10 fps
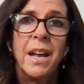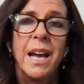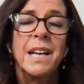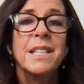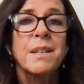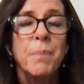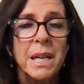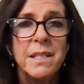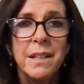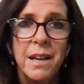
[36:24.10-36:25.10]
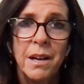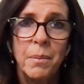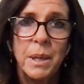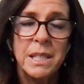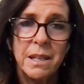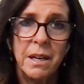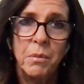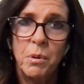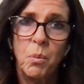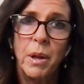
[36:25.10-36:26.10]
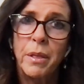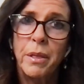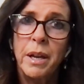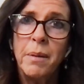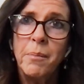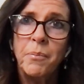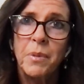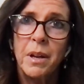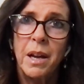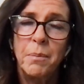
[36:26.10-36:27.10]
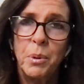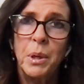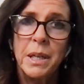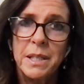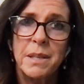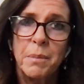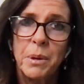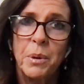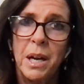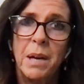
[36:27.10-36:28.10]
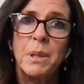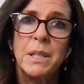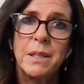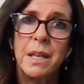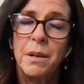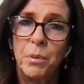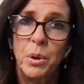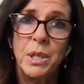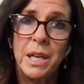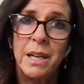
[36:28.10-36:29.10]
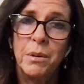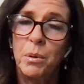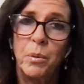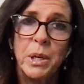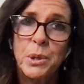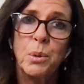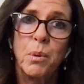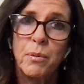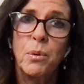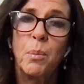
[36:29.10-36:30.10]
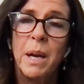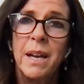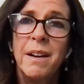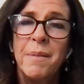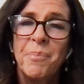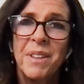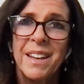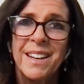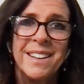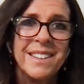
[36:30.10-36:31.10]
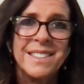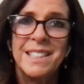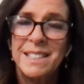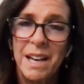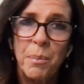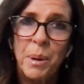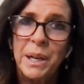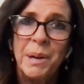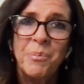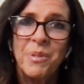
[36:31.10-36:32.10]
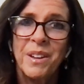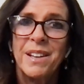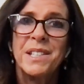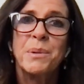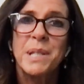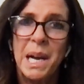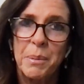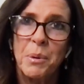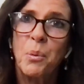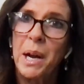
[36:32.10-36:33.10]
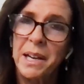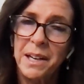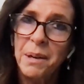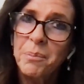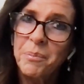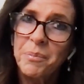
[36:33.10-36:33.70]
And it's amazing how by starting with one thing and building in some little habits in a routine or a ritual before bed, she slept better. She was able to wake up